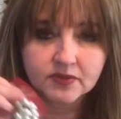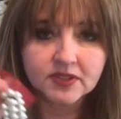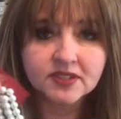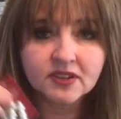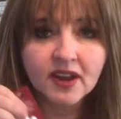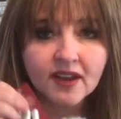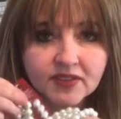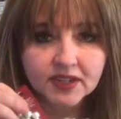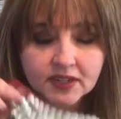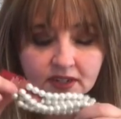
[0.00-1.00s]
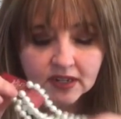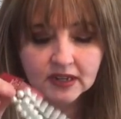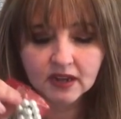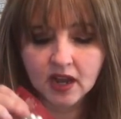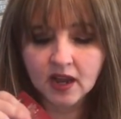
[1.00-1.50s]
These are heavy,
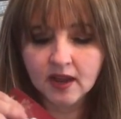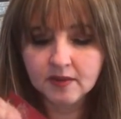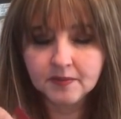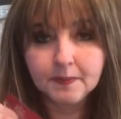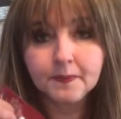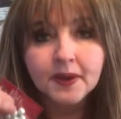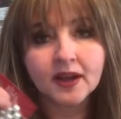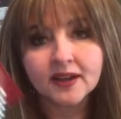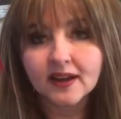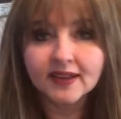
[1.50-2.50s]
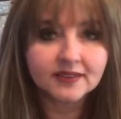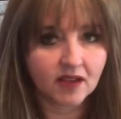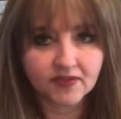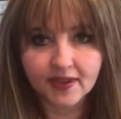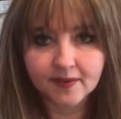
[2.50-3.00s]
but I
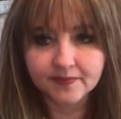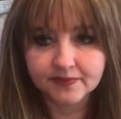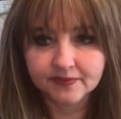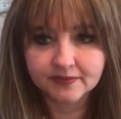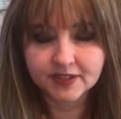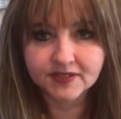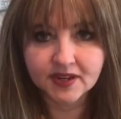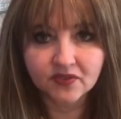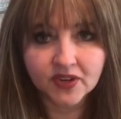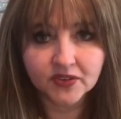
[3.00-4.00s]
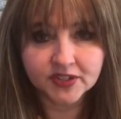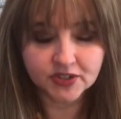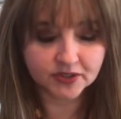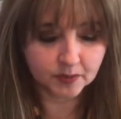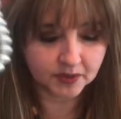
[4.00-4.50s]
love them because they're very
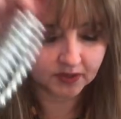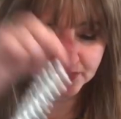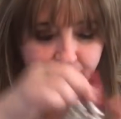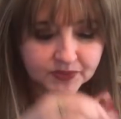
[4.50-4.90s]
durable.